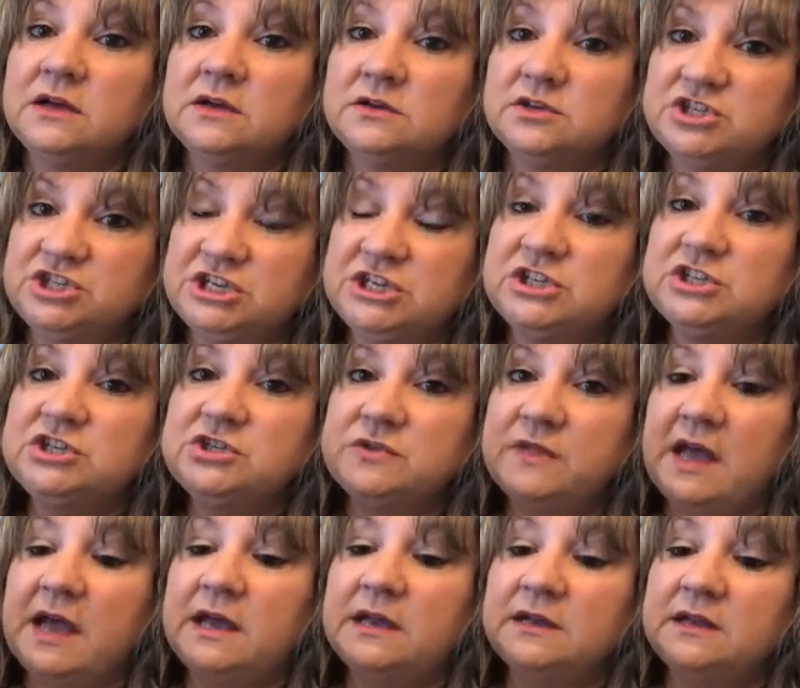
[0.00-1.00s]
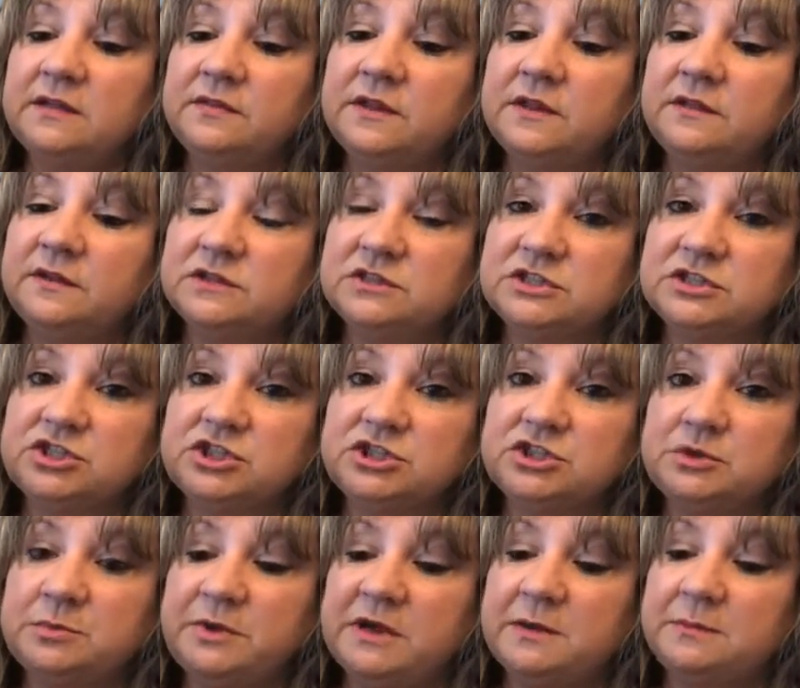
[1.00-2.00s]
she can do that. And then there's a
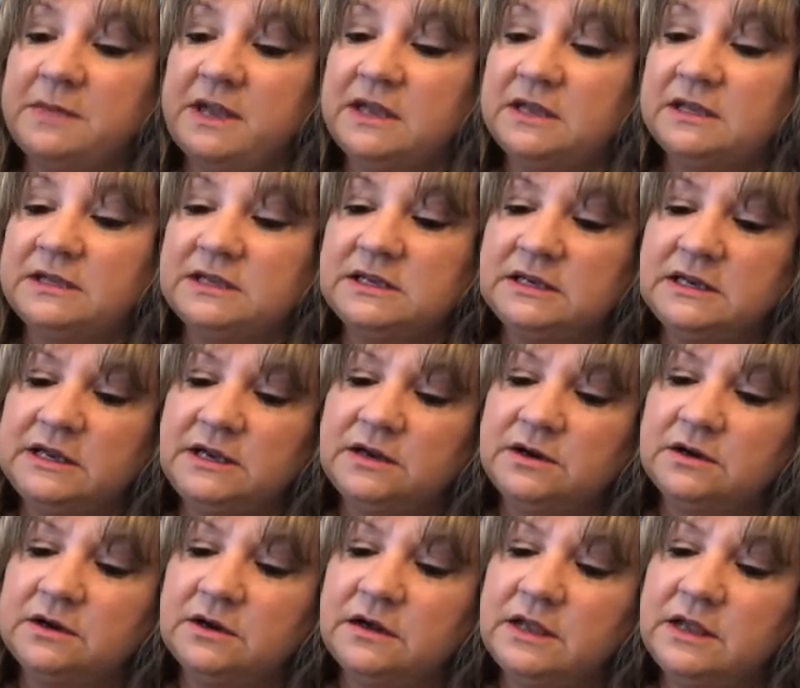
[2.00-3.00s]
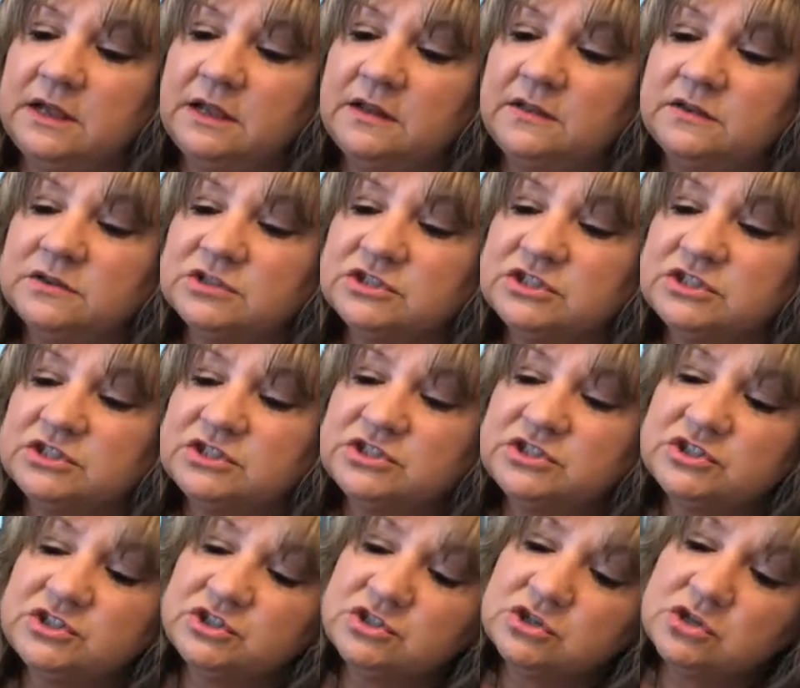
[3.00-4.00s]
gingerbread man in here, and there's a
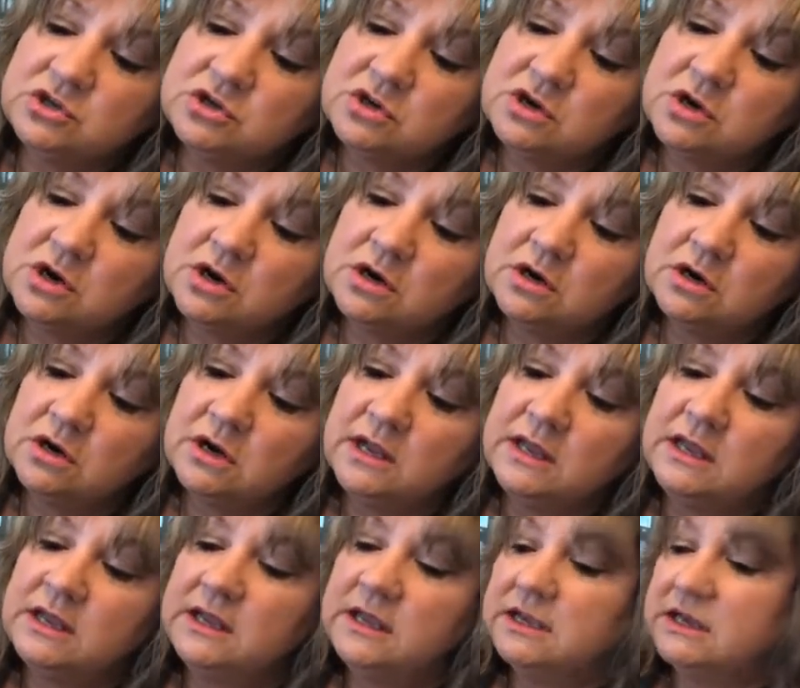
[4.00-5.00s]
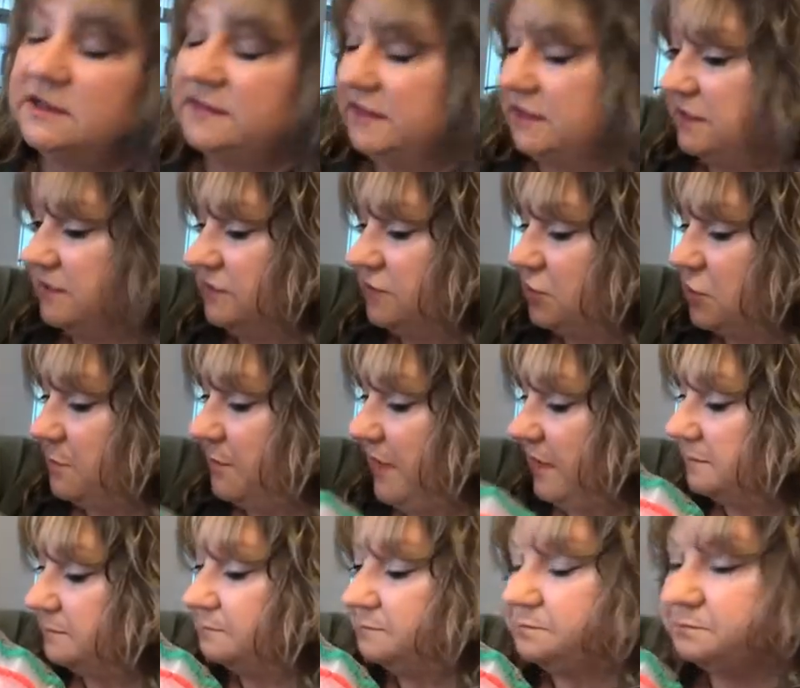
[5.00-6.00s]
star, and I think a
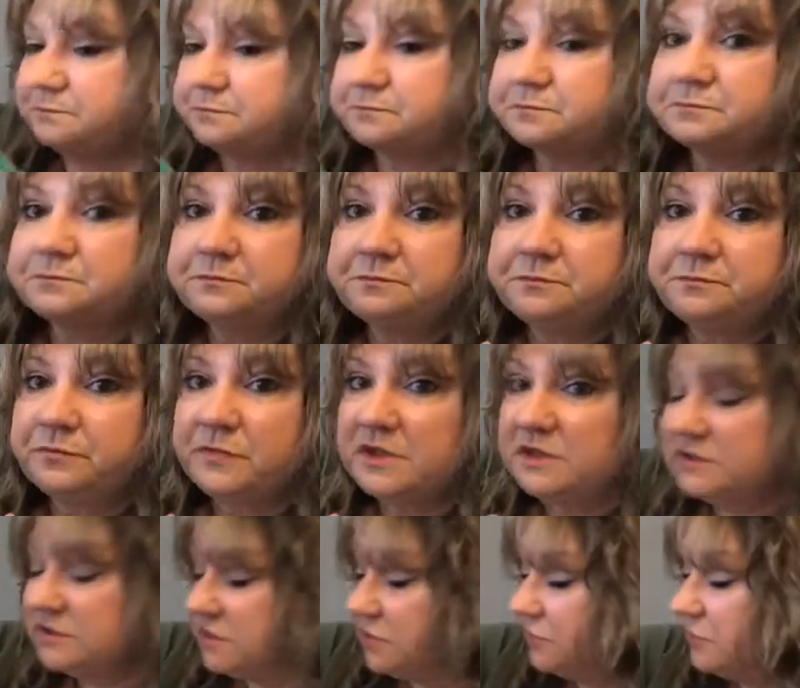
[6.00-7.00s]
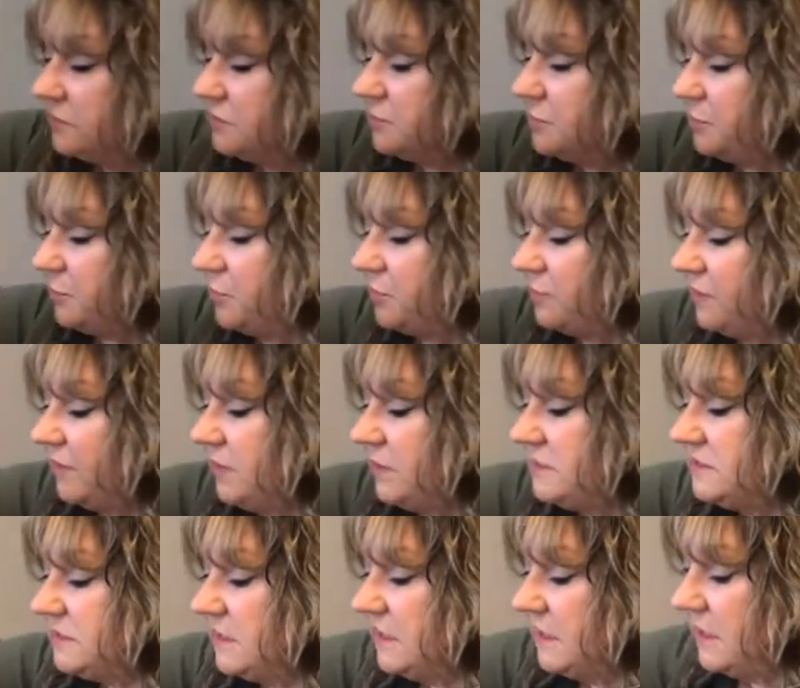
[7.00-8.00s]
snowman. So those are
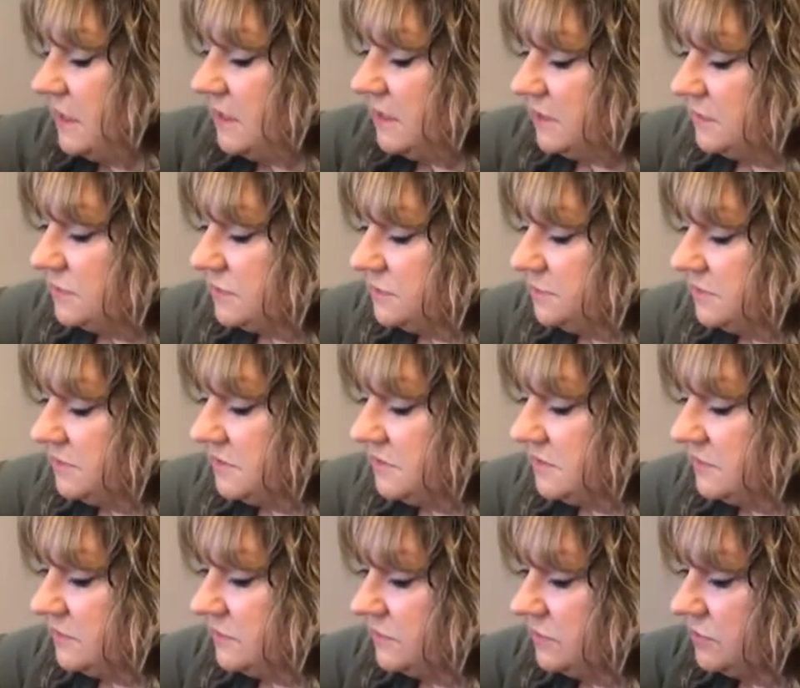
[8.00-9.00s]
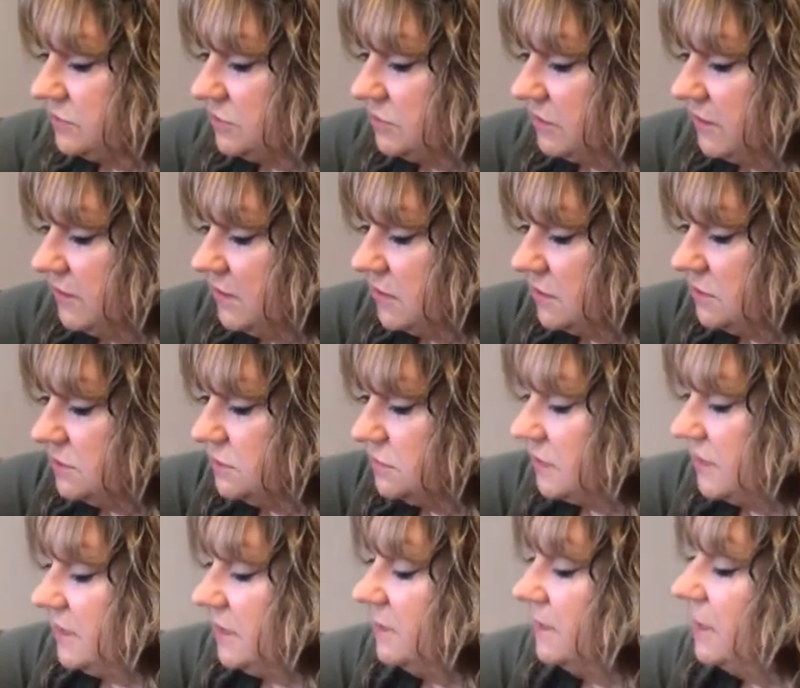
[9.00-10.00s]
perfect. So I'm gonna set those cookie cutters
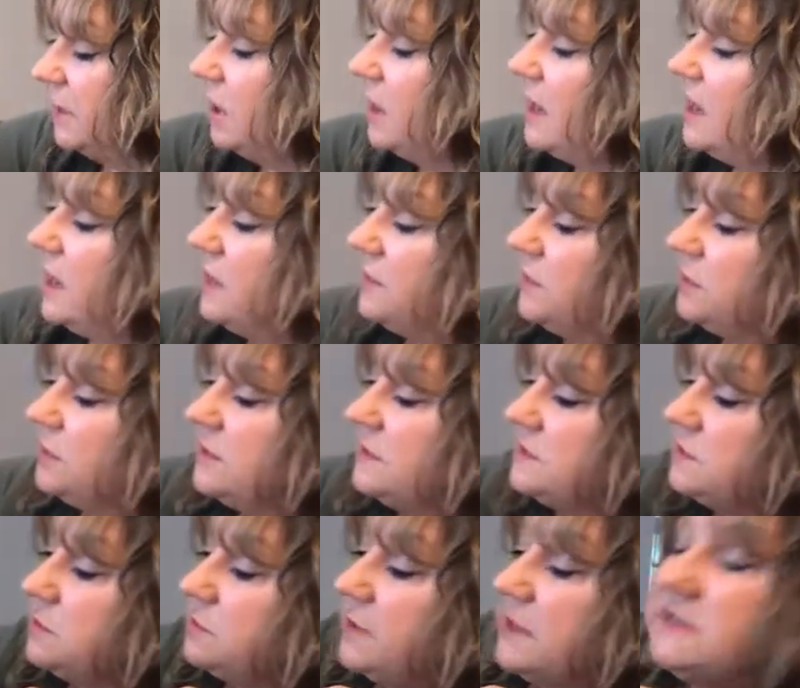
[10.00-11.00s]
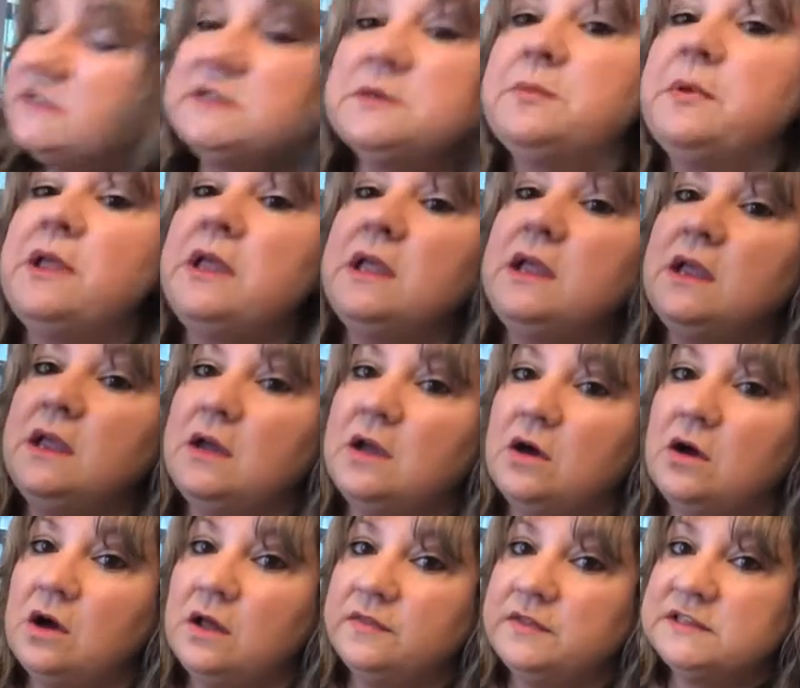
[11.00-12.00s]
right in there. There is a recipe
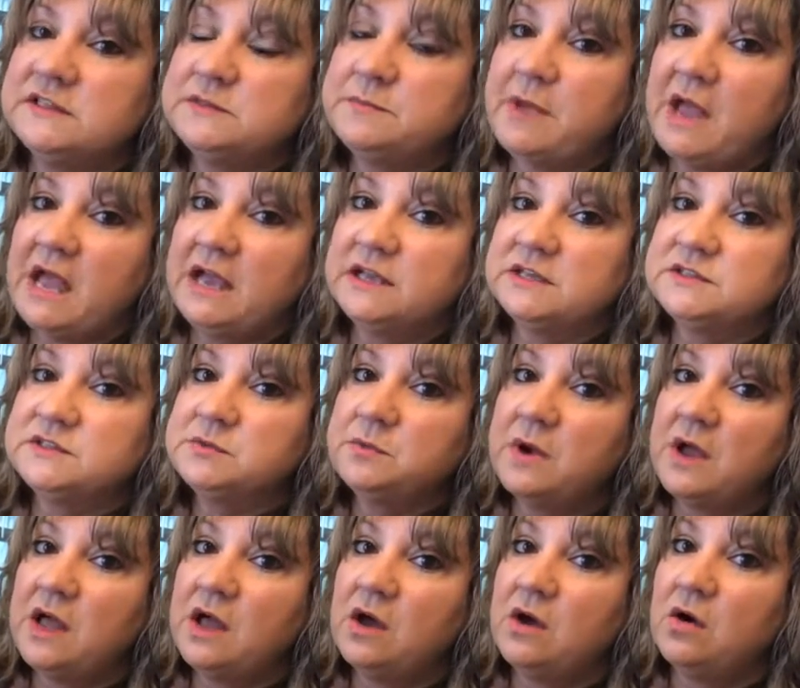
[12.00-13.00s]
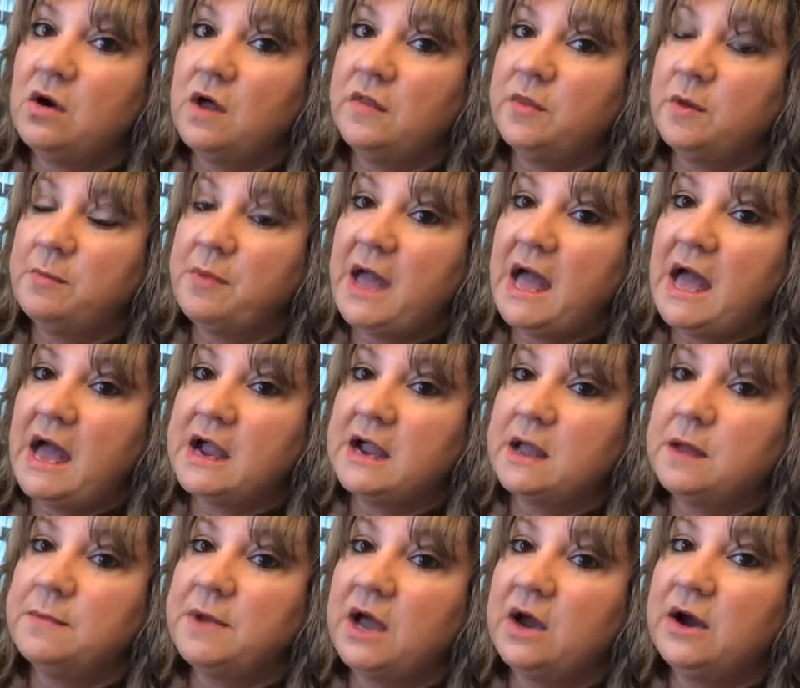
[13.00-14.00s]
on this bag as well, on the back,
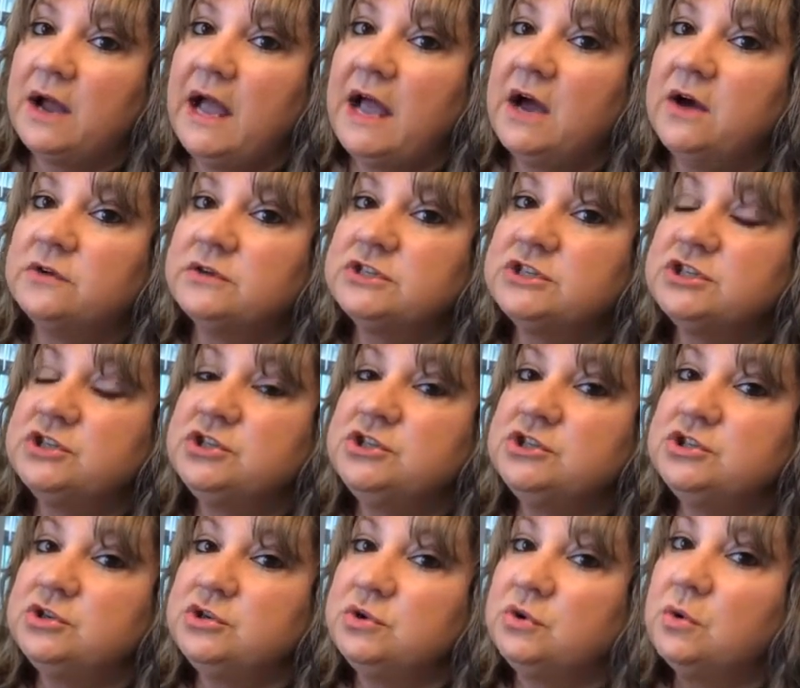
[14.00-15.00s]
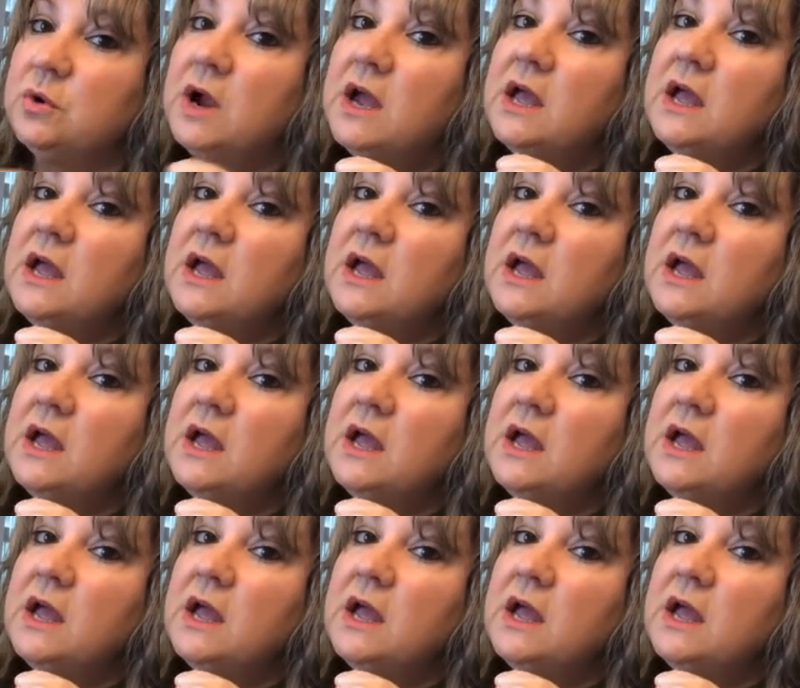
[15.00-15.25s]
about how to do